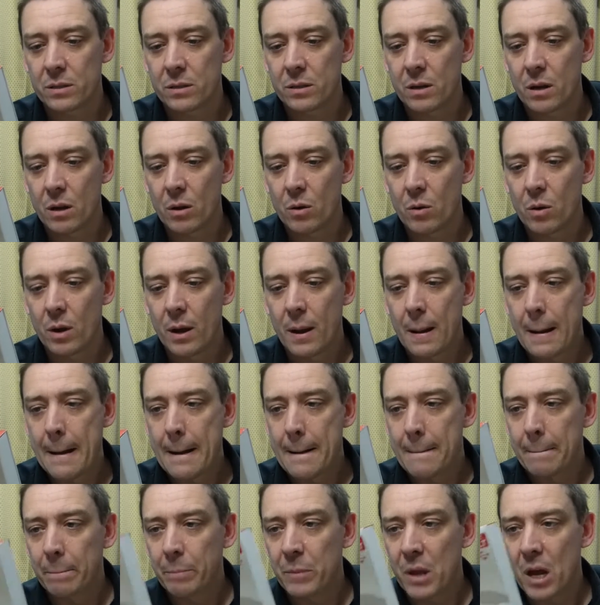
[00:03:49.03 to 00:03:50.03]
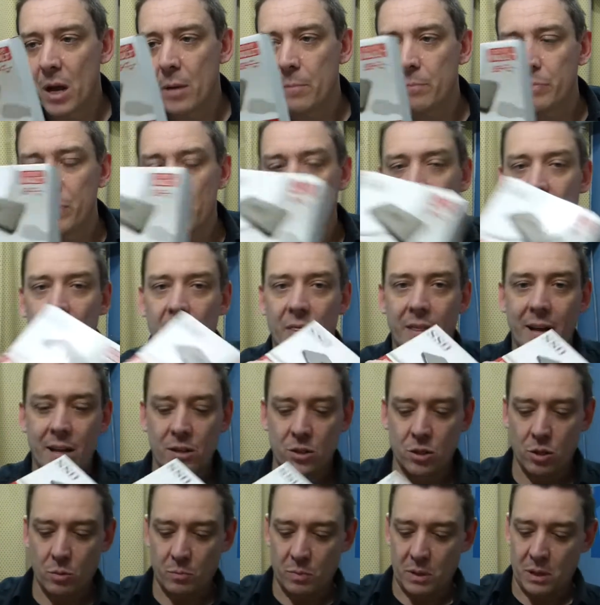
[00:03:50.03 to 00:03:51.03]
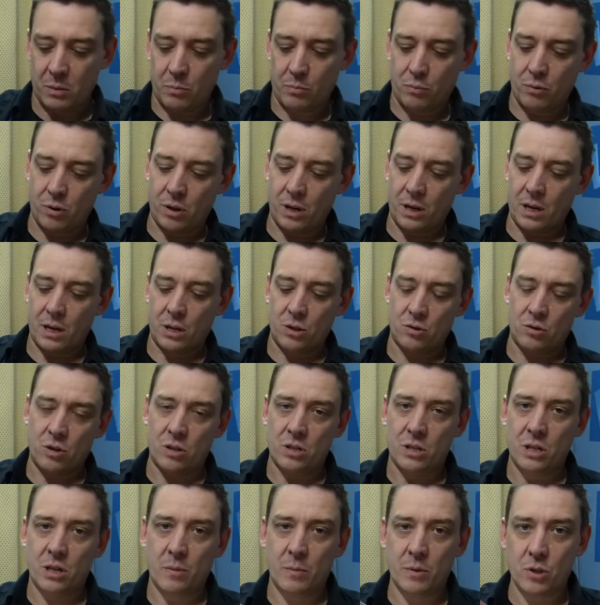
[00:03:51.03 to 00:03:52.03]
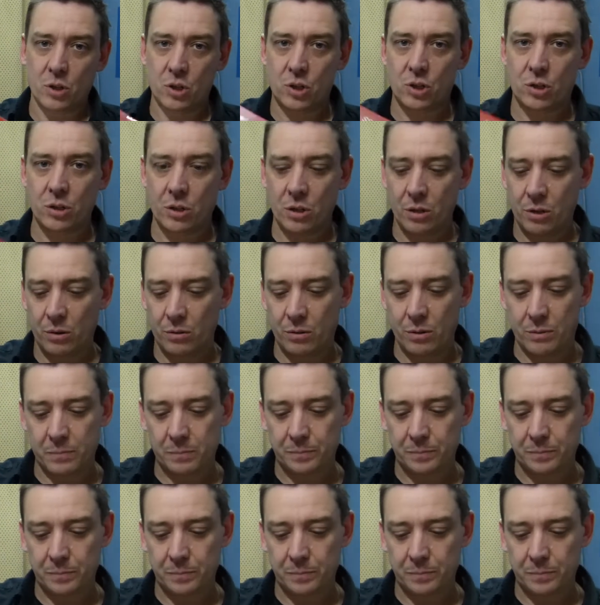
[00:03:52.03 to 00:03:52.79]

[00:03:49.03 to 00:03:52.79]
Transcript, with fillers: So that should be pretty interesting. Let me just show you